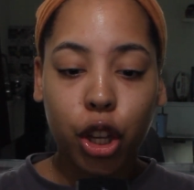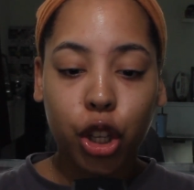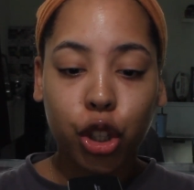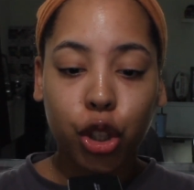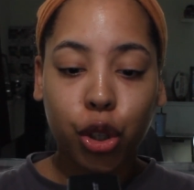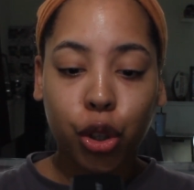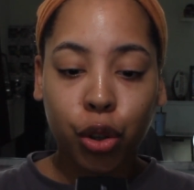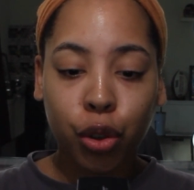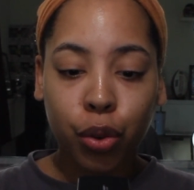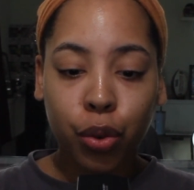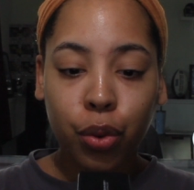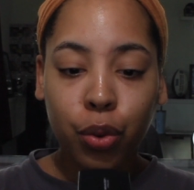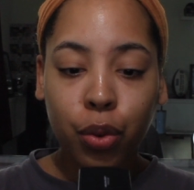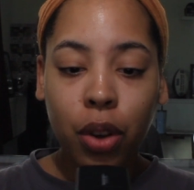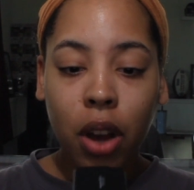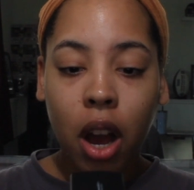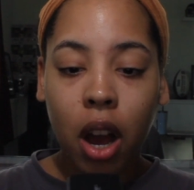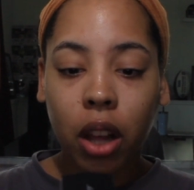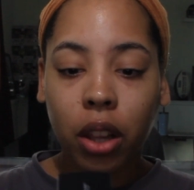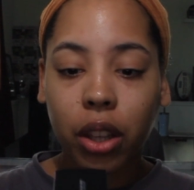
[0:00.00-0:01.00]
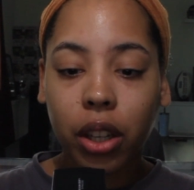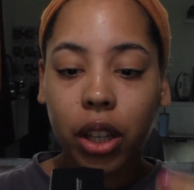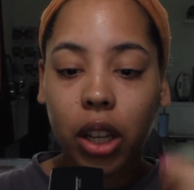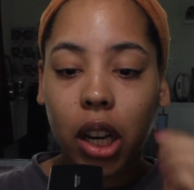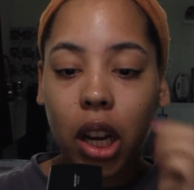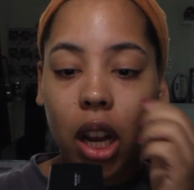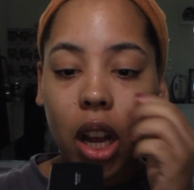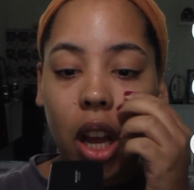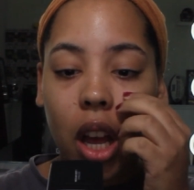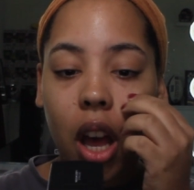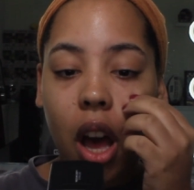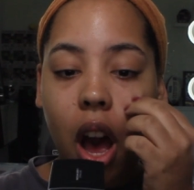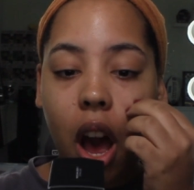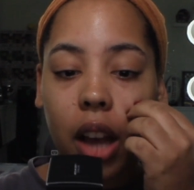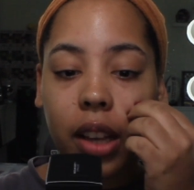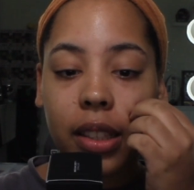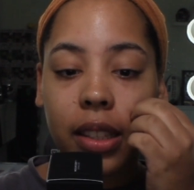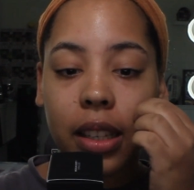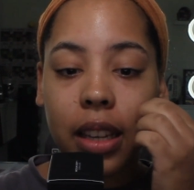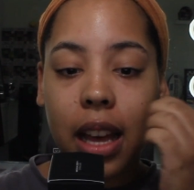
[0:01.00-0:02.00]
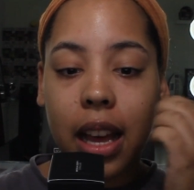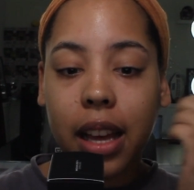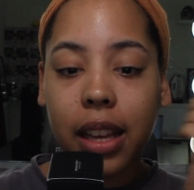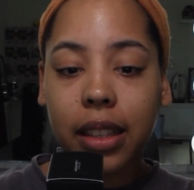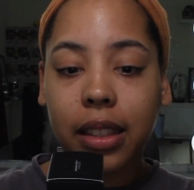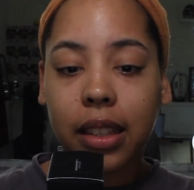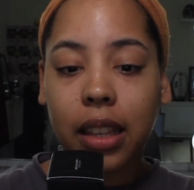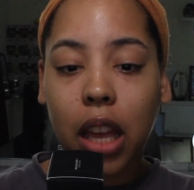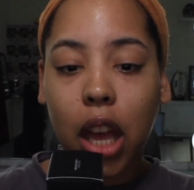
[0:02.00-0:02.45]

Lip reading: true color, oxidation